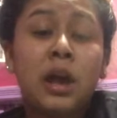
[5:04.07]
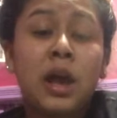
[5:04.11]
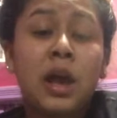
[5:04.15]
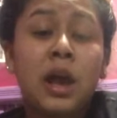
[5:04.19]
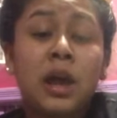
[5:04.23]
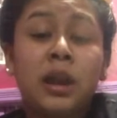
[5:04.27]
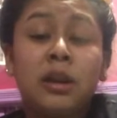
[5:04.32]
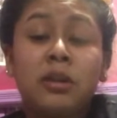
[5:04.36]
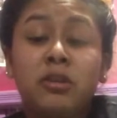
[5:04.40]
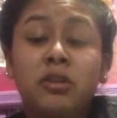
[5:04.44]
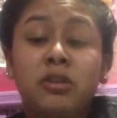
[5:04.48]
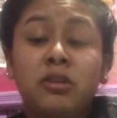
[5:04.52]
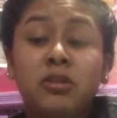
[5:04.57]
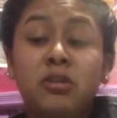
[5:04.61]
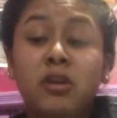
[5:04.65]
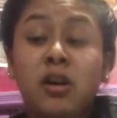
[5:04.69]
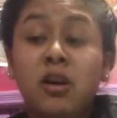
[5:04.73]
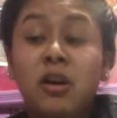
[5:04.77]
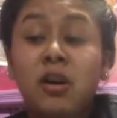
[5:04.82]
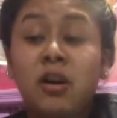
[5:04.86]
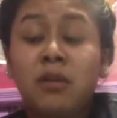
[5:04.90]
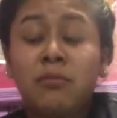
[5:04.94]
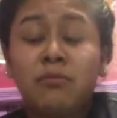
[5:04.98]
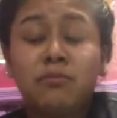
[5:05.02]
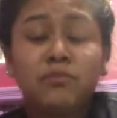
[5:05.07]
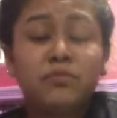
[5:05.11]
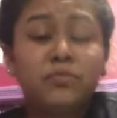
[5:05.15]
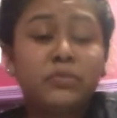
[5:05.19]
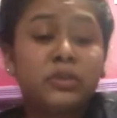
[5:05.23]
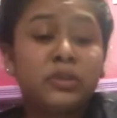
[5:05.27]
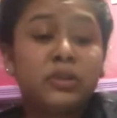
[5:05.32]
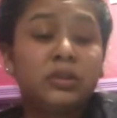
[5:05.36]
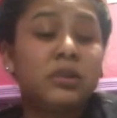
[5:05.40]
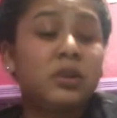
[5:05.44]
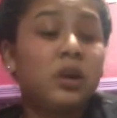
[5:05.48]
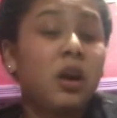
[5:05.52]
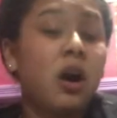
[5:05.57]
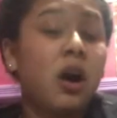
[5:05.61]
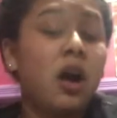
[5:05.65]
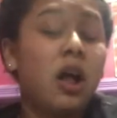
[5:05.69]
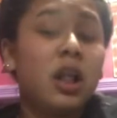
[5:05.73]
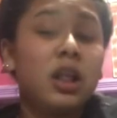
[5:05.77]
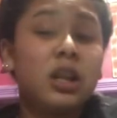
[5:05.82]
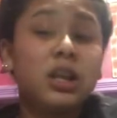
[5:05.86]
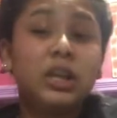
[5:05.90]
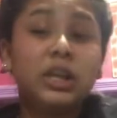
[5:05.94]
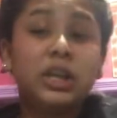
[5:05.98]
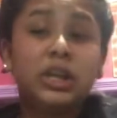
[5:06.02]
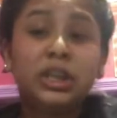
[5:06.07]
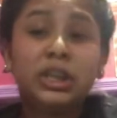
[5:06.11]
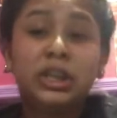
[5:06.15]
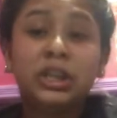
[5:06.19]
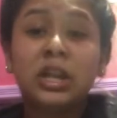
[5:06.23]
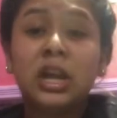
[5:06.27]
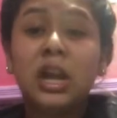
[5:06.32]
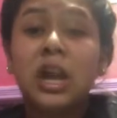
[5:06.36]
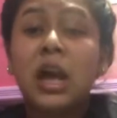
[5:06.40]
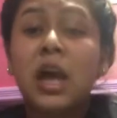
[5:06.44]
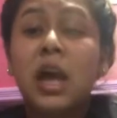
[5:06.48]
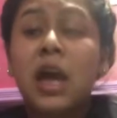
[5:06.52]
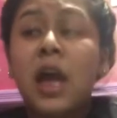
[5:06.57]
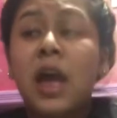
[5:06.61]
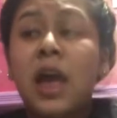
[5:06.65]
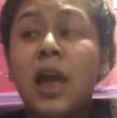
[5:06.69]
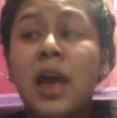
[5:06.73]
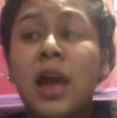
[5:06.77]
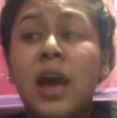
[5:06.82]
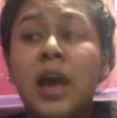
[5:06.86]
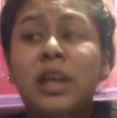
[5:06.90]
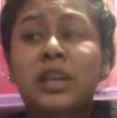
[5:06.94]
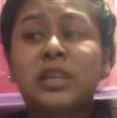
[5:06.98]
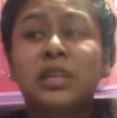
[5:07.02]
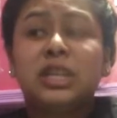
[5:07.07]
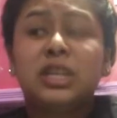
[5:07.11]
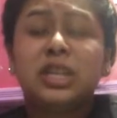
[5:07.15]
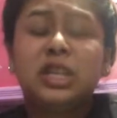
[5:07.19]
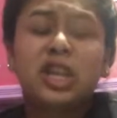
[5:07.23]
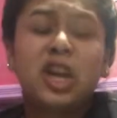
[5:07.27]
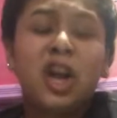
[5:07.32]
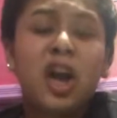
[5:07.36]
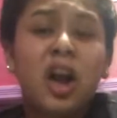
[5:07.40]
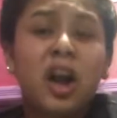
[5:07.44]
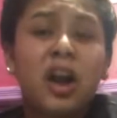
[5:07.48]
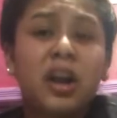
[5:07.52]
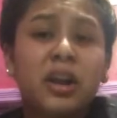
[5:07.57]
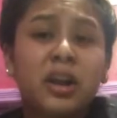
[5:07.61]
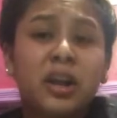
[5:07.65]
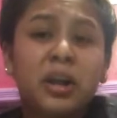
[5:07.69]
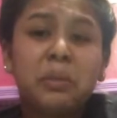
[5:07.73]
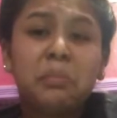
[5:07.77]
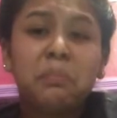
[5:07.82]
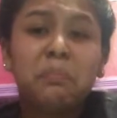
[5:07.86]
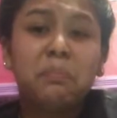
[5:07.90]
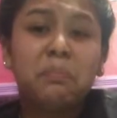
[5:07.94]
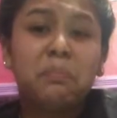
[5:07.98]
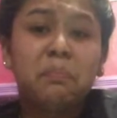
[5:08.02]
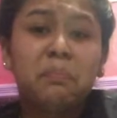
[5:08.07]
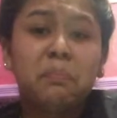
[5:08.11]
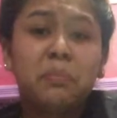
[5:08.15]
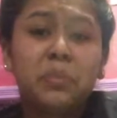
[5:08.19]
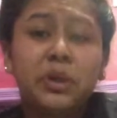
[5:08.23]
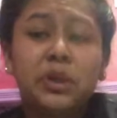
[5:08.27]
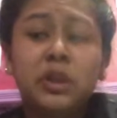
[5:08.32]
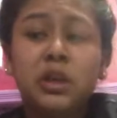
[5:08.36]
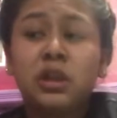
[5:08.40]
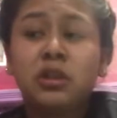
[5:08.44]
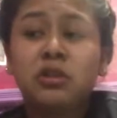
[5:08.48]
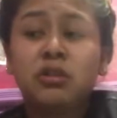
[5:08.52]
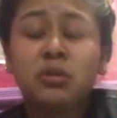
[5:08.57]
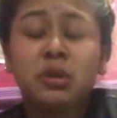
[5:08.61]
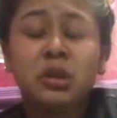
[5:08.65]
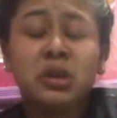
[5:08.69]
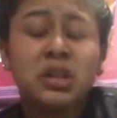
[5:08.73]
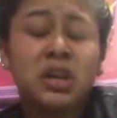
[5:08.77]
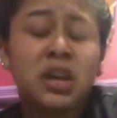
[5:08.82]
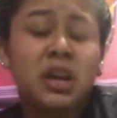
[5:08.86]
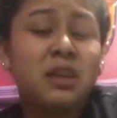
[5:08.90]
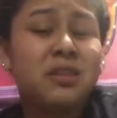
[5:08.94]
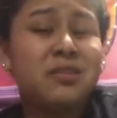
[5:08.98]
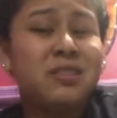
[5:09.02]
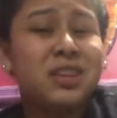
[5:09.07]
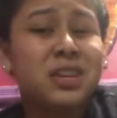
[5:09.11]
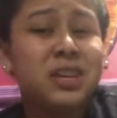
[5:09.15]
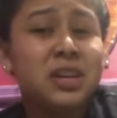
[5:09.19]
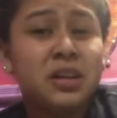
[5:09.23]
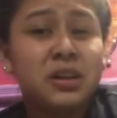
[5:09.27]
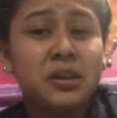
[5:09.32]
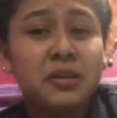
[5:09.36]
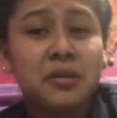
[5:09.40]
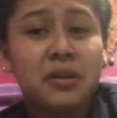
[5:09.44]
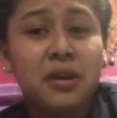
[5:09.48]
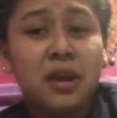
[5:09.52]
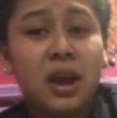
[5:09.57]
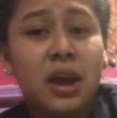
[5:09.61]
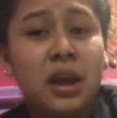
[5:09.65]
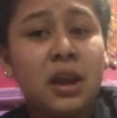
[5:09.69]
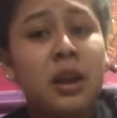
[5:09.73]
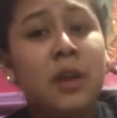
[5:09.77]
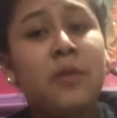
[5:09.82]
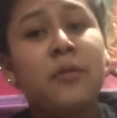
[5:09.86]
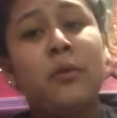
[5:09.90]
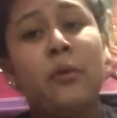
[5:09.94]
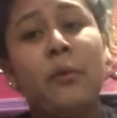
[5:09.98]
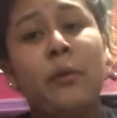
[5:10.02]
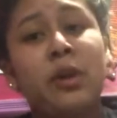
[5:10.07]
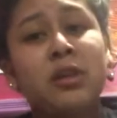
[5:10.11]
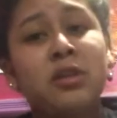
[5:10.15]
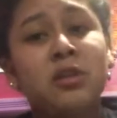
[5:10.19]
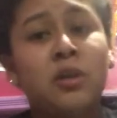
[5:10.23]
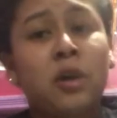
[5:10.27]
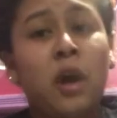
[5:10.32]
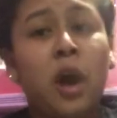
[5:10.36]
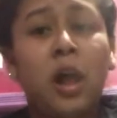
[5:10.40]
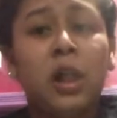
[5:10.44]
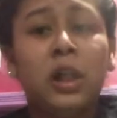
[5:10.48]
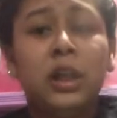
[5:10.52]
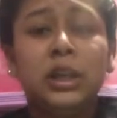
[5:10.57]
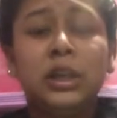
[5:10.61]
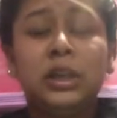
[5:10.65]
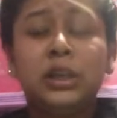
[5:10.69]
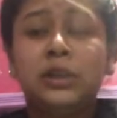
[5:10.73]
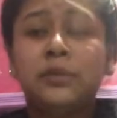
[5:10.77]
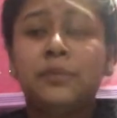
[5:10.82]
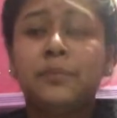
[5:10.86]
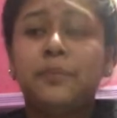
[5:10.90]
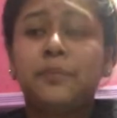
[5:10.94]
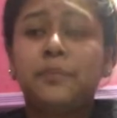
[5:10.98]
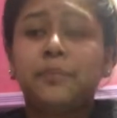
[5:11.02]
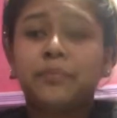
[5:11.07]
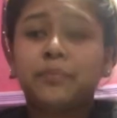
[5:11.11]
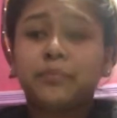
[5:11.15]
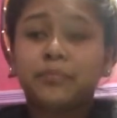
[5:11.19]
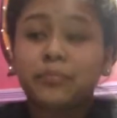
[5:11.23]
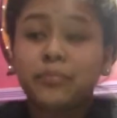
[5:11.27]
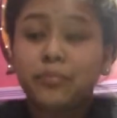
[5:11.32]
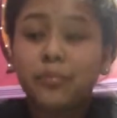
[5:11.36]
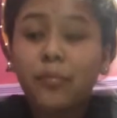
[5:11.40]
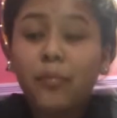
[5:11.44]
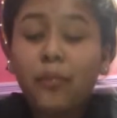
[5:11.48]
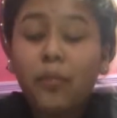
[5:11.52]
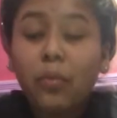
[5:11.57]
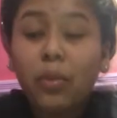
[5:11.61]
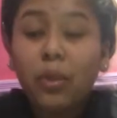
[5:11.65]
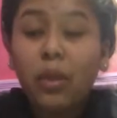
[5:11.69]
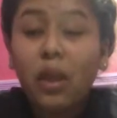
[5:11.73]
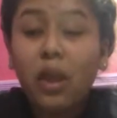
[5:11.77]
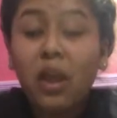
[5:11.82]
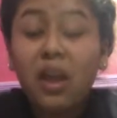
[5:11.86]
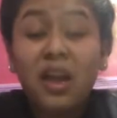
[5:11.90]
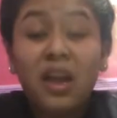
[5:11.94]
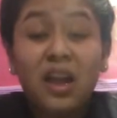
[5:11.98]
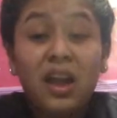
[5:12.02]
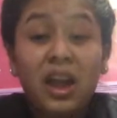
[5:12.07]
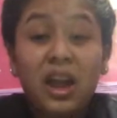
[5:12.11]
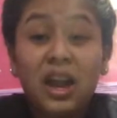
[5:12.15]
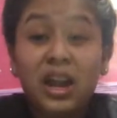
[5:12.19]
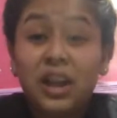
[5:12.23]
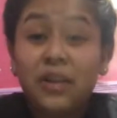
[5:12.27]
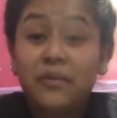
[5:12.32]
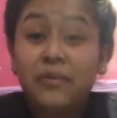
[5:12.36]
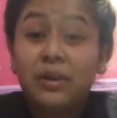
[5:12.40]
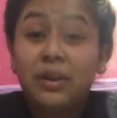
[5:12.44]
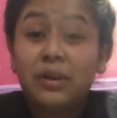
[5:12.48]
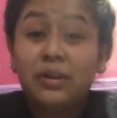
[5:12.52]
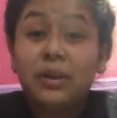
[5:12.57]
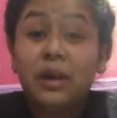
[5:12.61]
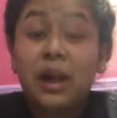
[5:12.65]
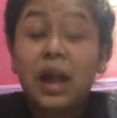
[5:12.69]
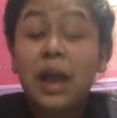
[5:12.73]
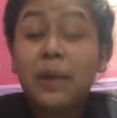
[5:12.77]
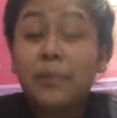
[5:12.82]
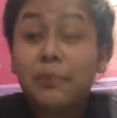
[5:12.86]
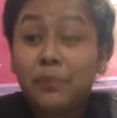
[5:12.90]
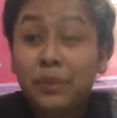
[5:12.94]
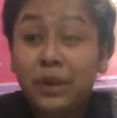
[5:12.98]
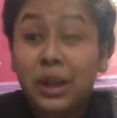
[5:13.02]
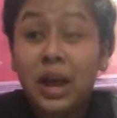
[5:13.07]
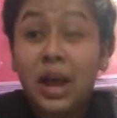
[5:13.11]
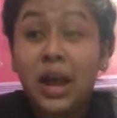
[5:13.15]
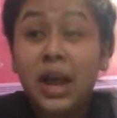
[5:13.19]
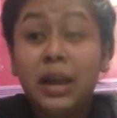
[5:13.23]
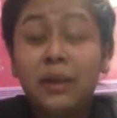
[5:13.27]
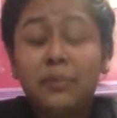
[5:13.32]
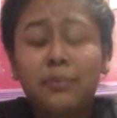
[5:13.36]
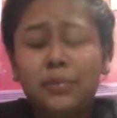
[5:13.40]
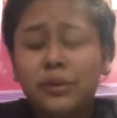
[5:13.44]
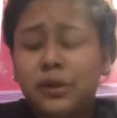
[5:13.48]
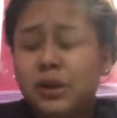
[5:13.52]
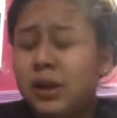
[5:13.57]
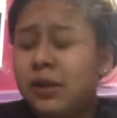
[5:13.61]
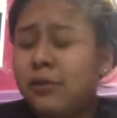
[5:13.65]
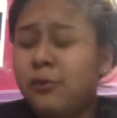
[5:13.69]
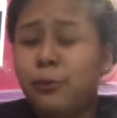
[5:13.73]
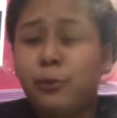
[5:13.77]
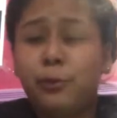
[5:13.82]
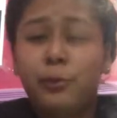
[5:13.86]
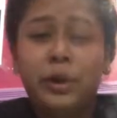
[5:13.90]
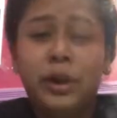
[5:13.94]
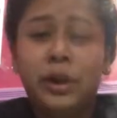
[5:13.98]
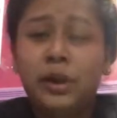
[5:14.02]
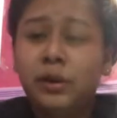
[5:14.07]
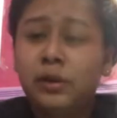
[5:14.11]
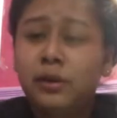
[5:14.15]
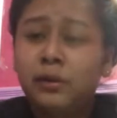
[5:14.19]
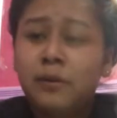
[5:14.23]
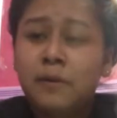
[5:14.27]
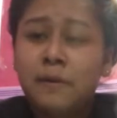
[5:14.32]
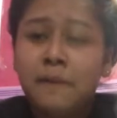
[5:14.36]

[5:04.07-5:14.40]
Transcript: I had um, college, I had soccer, but then towards the end of the year, I never went to college. I never I applied but never went.